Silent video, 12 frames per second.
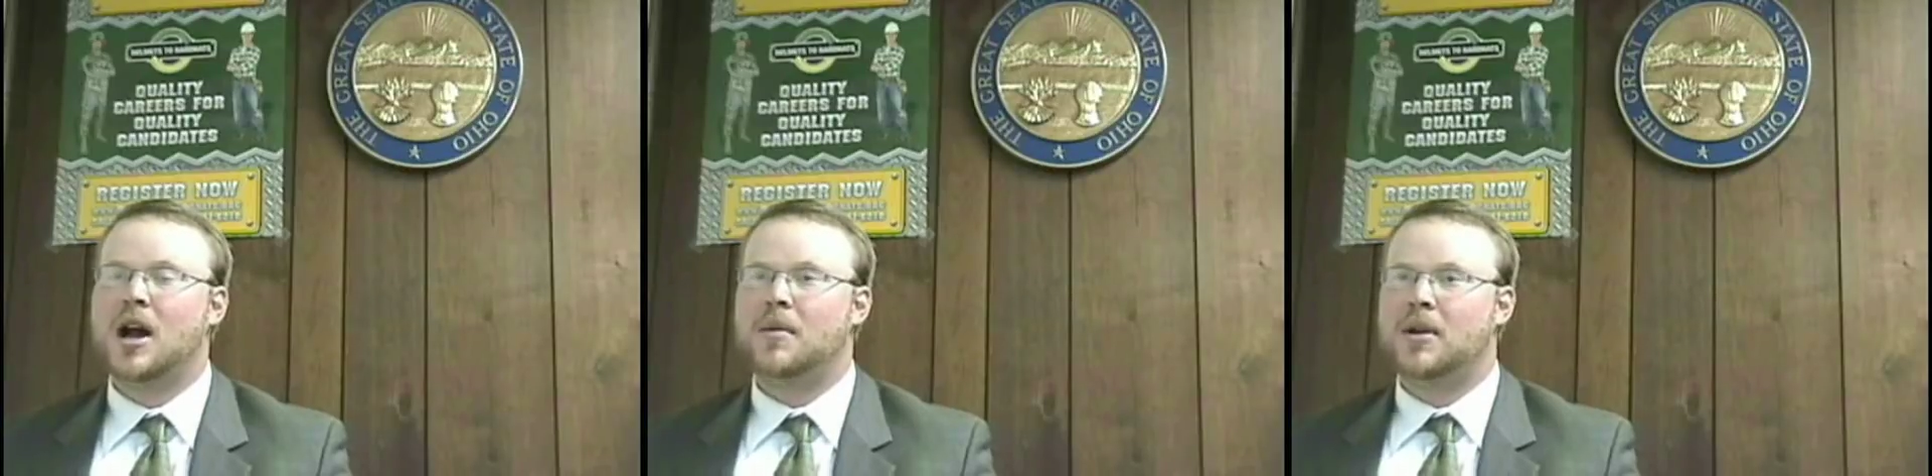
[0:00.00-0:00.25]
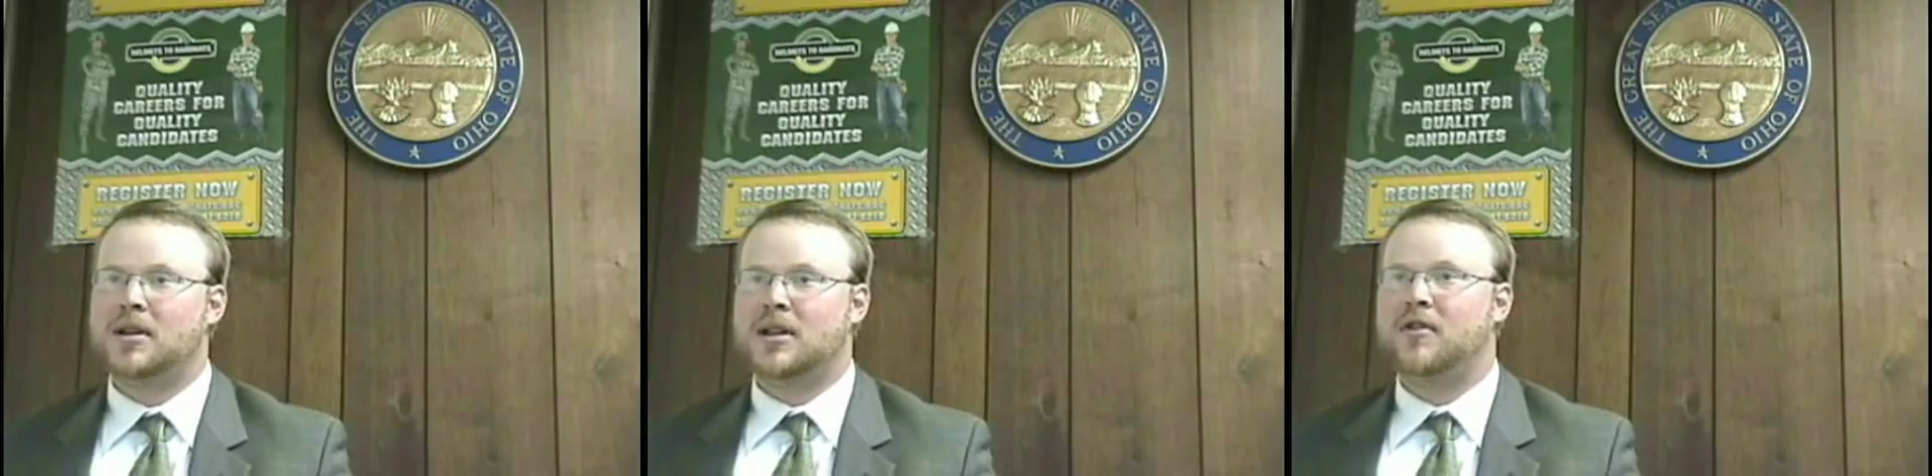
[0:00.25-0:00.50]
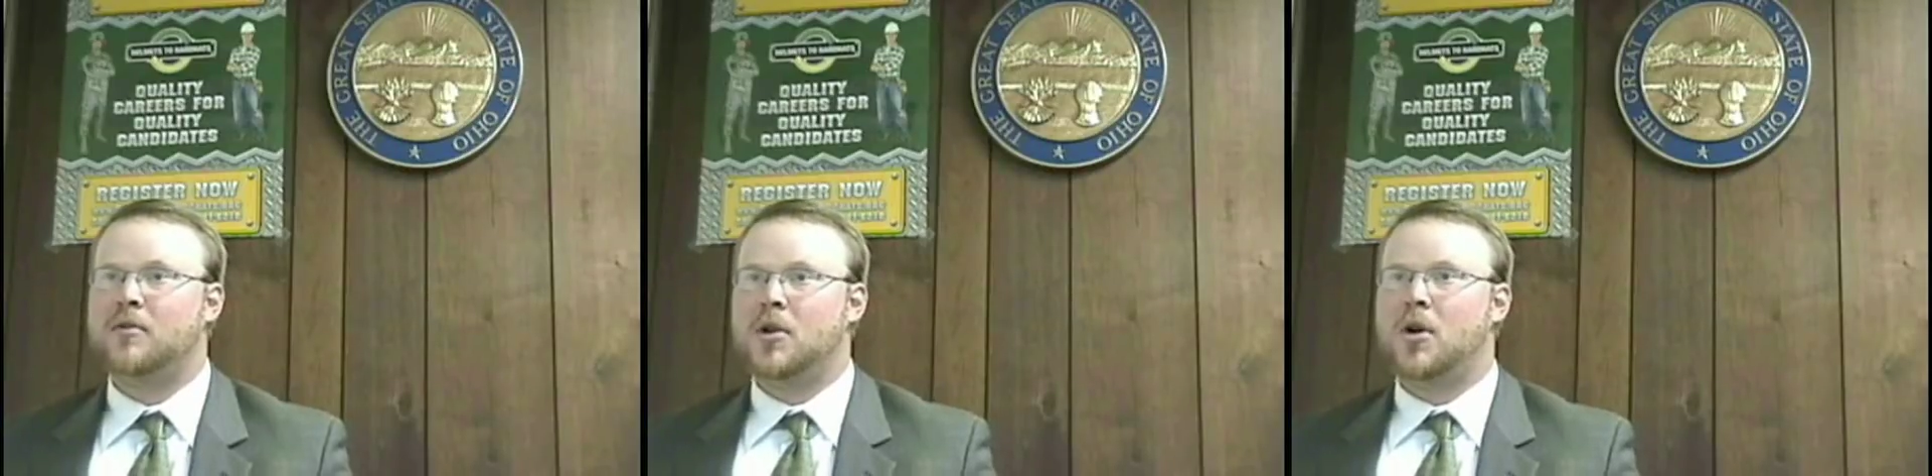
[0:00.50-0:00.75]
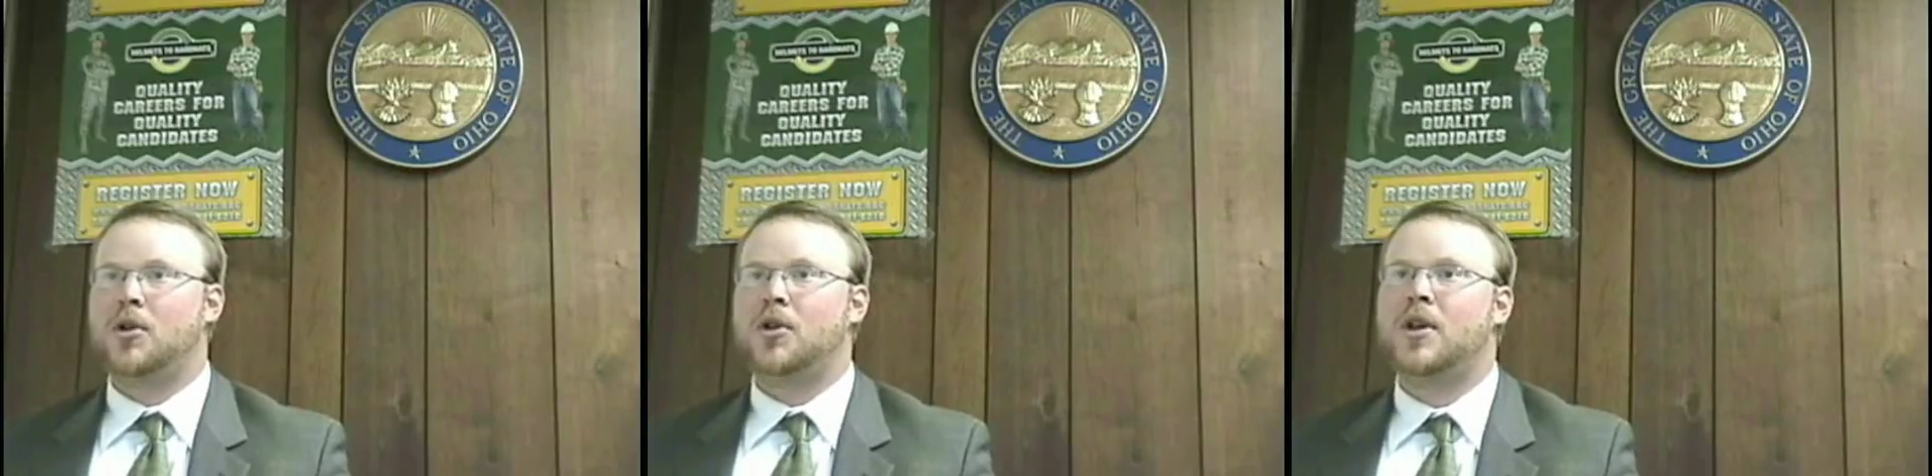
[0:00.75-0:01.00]
I mean, it's given
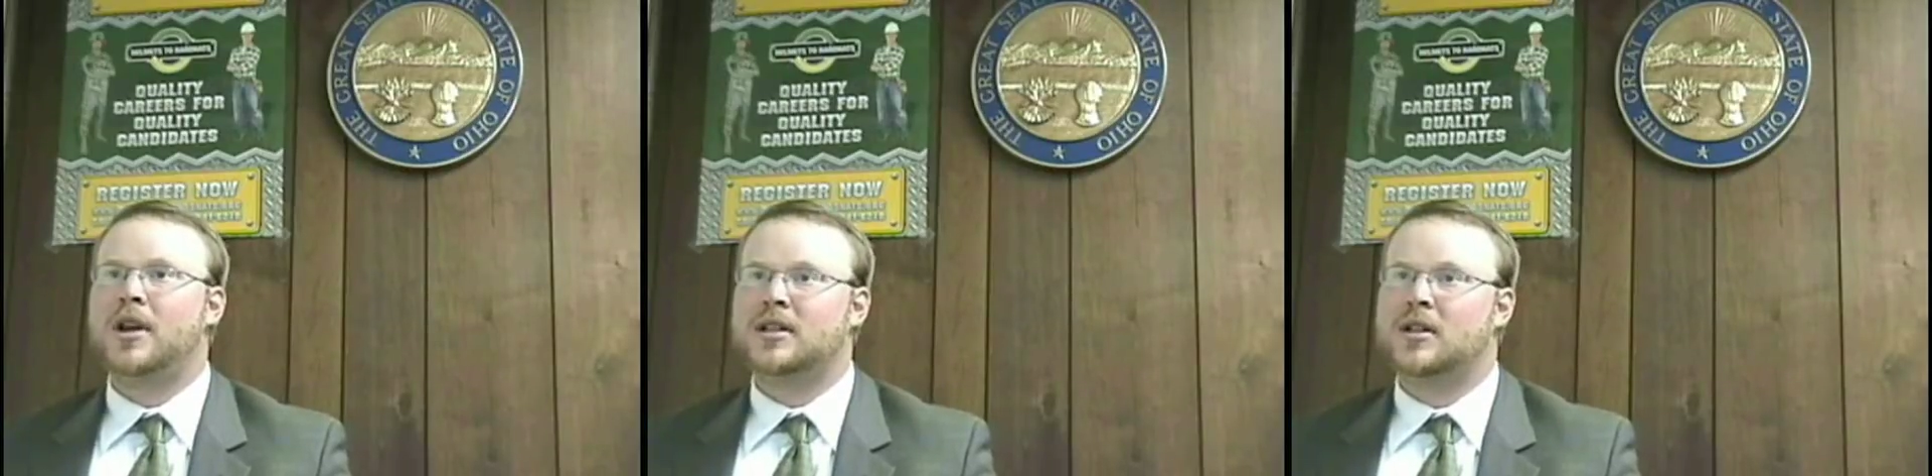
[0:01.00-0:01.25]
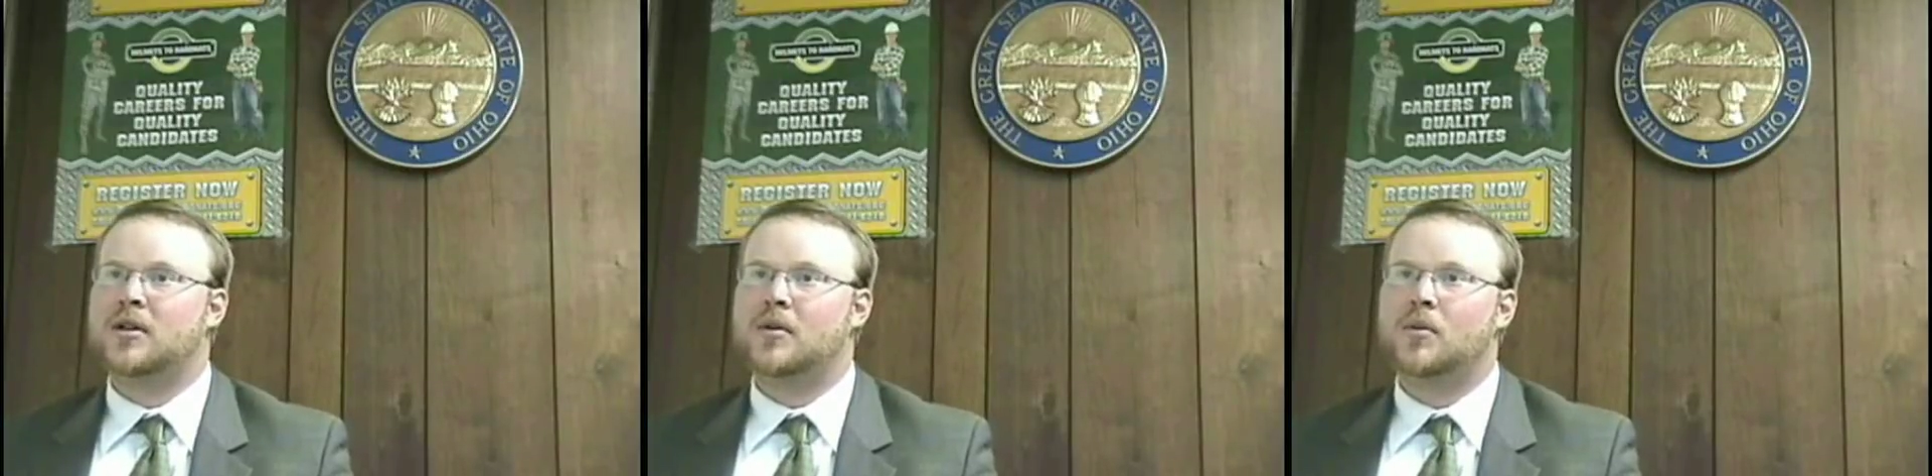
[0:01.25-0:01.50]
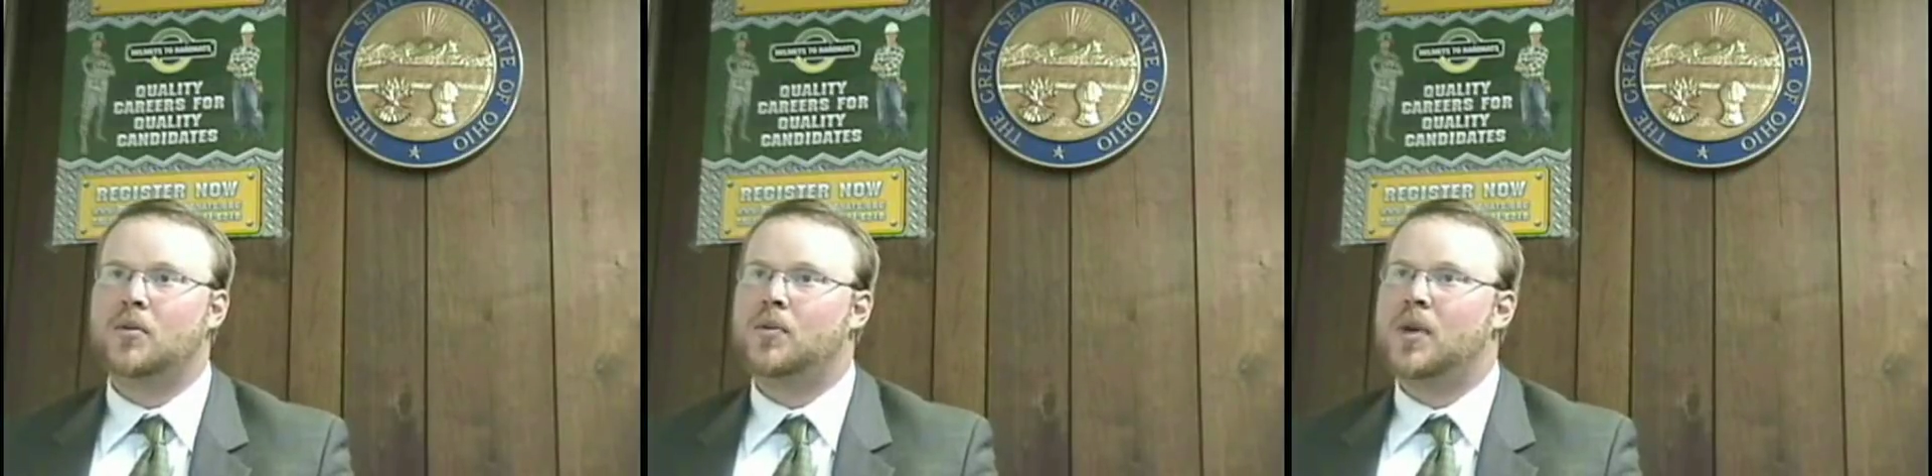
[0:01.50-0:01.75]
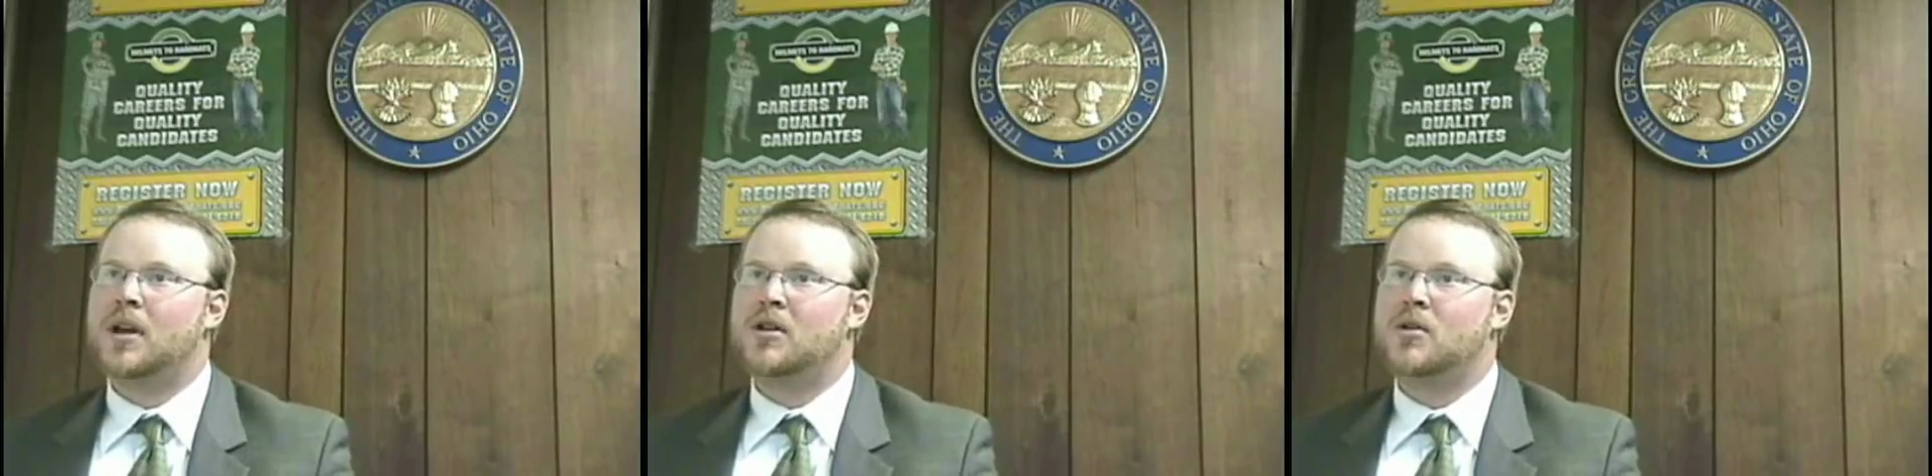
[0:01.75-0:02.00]
me all the things that